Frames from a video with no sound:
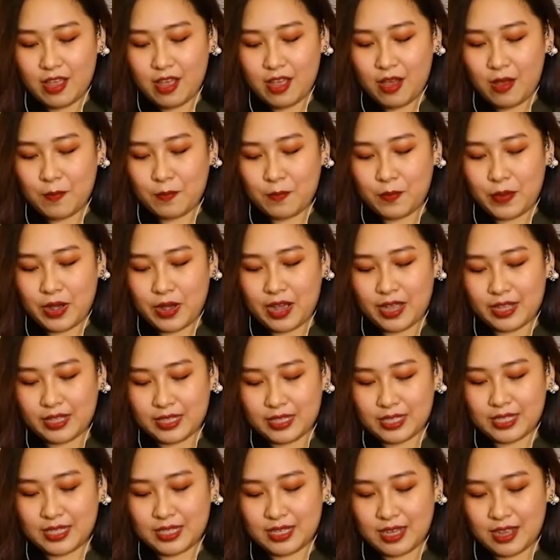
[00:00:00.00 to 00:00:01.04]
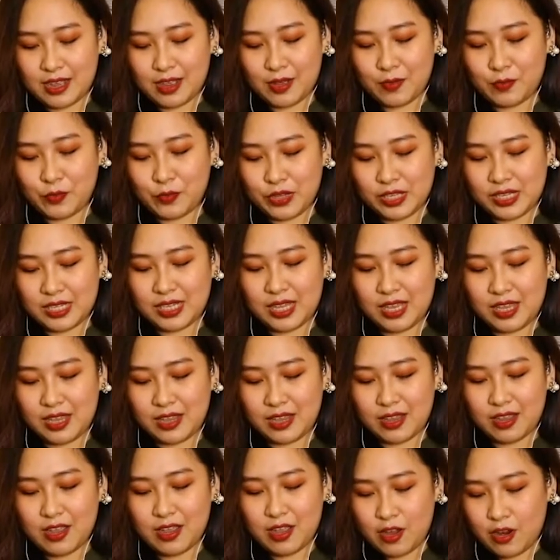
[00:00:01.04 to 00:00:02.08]
But we'll see
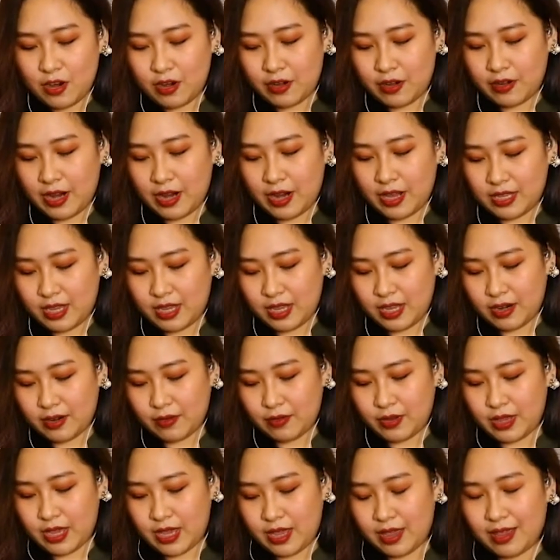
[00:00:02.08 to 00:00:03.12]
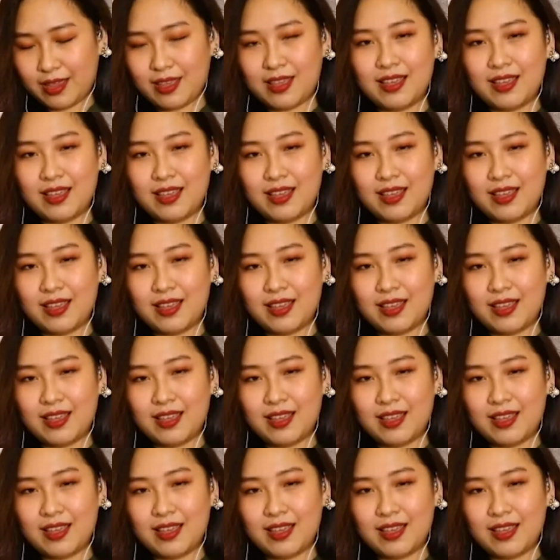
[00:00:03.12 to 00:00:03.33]
right here, okay?